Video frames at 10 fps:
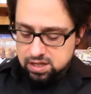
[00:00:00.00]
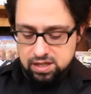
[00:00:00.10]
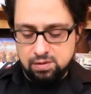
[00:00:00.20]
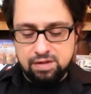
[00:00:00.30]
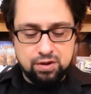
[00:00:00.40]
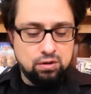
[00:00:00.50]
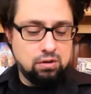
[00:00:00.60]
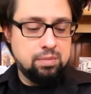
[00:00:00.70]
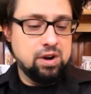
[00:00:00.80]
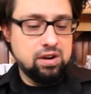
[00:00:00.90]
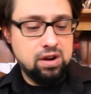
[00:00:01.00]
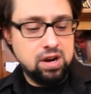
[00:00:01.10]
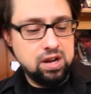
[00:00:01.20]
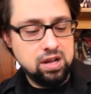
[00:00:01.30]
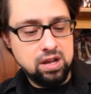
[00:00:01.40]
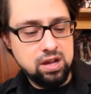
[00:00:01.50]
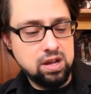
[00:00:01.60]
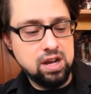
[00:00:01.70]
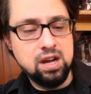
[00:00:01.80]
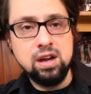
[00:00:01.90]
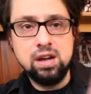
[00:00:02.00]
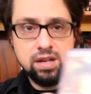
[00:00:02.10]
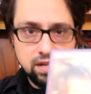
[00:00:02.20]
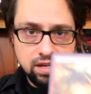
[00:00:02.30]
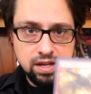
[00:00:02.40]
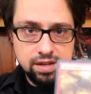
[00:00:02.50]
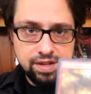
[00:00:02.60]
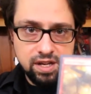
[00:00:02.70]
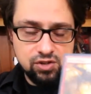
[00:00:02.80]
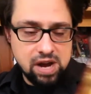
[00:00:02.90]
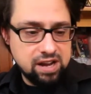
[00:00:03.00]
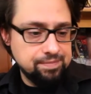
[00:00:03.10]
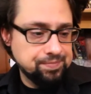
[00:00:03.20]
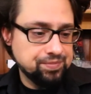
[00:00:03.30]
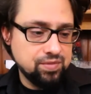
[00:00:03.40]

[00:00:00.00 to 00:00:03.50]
Then we have the Glorybringer, the dragon.